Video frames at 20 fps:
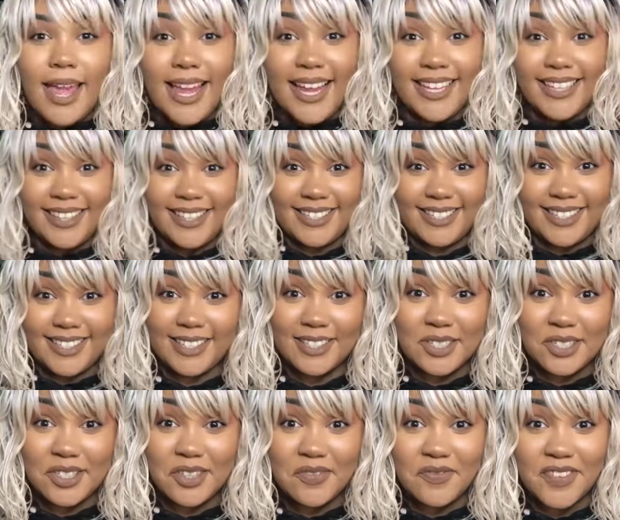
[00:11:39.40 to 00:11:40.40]
And this
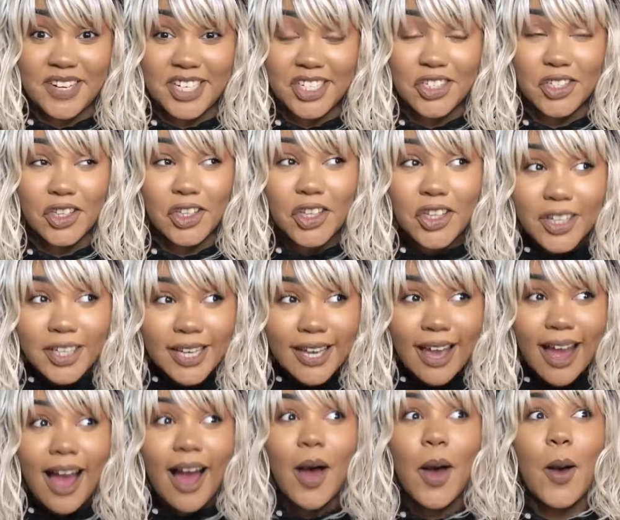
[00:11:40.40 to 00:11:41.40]
is the finished
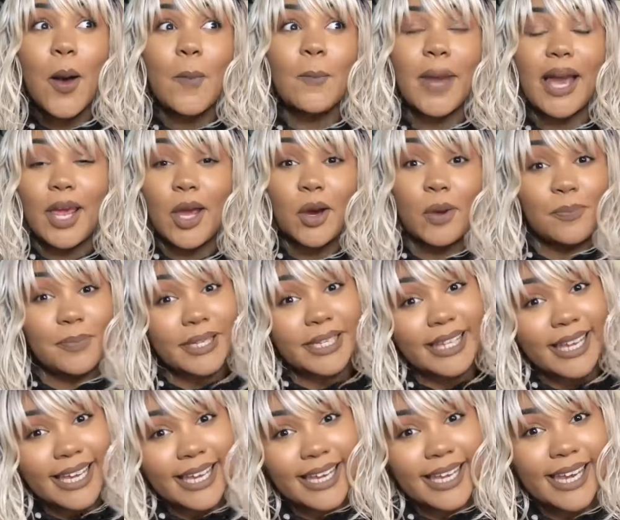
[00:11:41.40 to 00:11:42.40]
look. I hope you
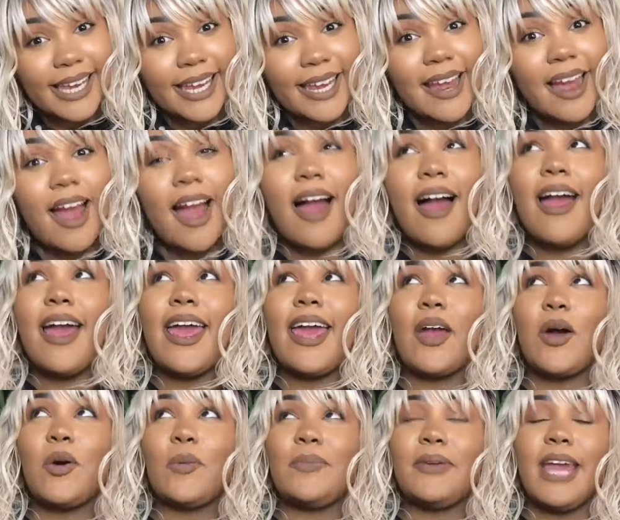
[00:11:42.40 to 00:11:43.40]
like it. I
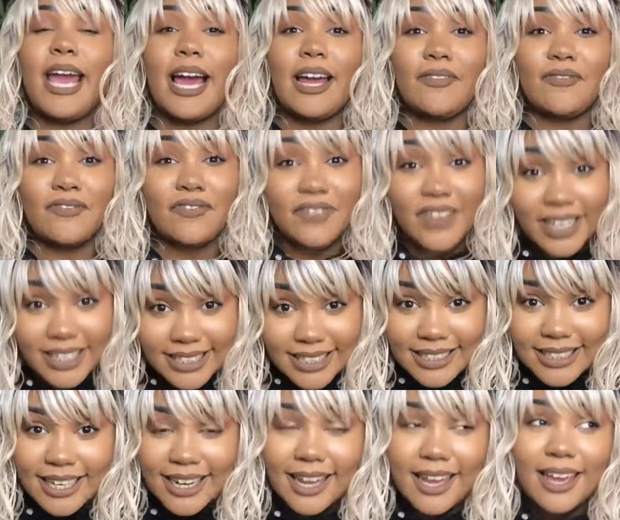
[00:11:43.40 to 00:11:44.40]
hope you had
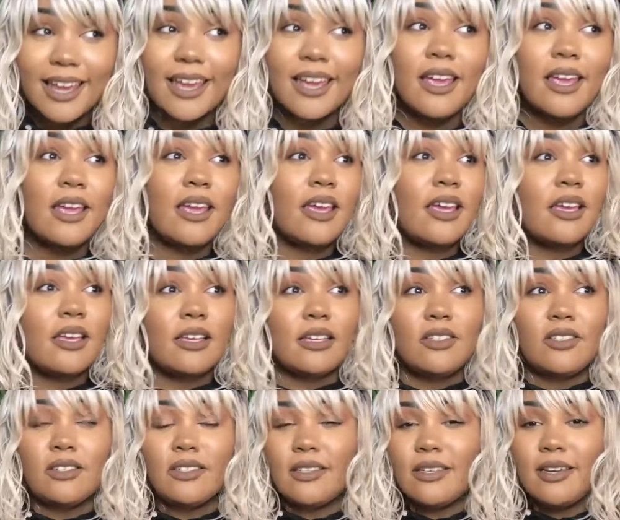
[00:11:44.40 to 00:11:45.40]
fun today.
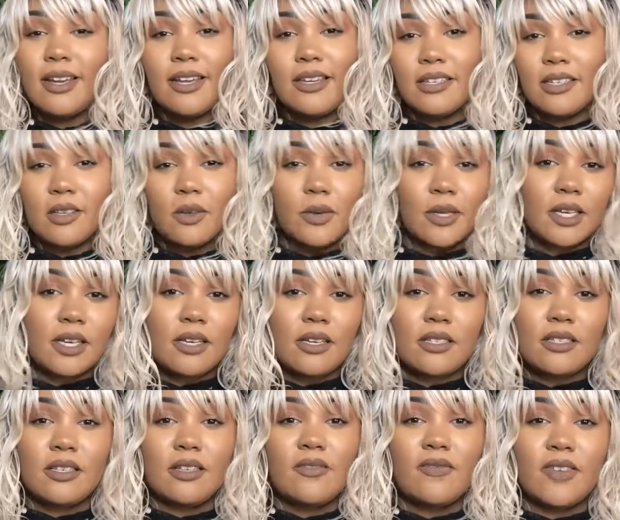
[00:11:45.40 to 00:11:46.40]
Just a nice, quick,
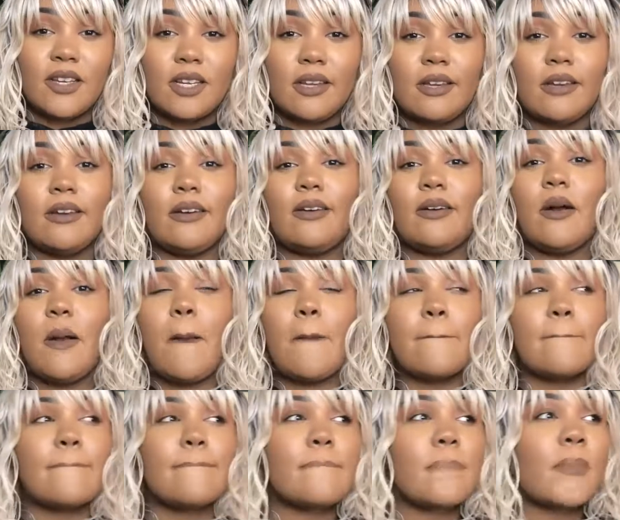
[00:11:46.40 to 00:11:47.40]
easy video
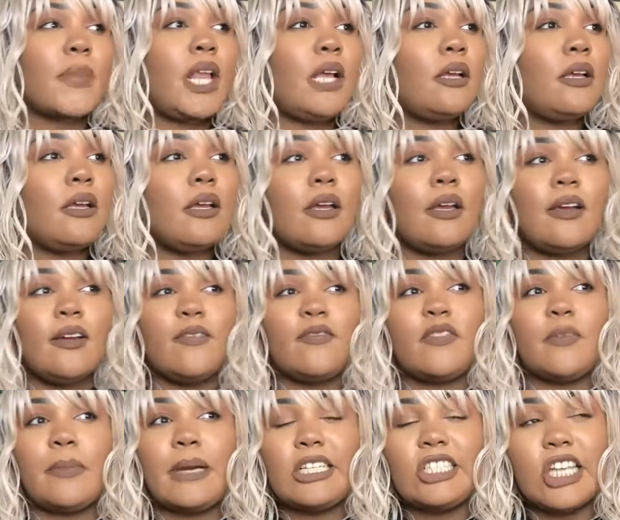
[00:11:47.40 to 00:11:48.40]

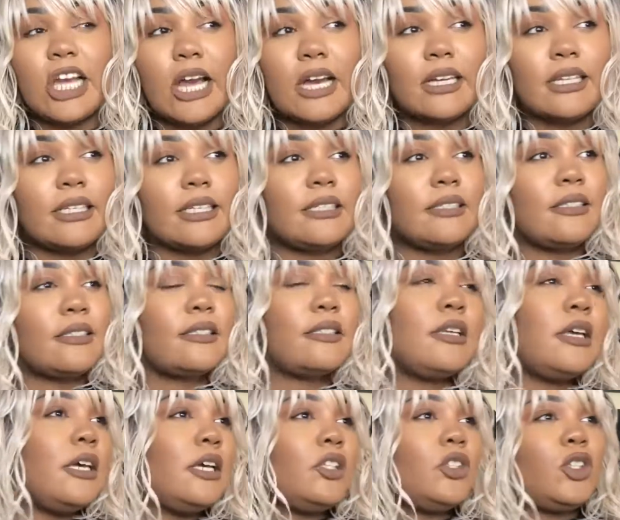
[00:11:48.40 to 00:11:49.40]
for my
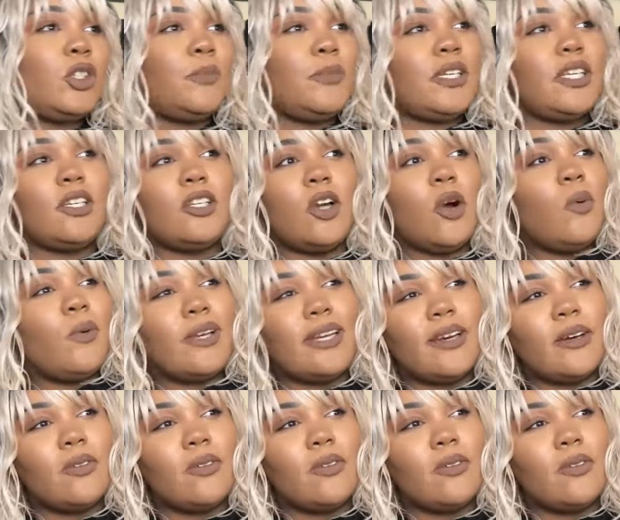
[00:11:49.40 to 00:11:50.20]
chocolates to be going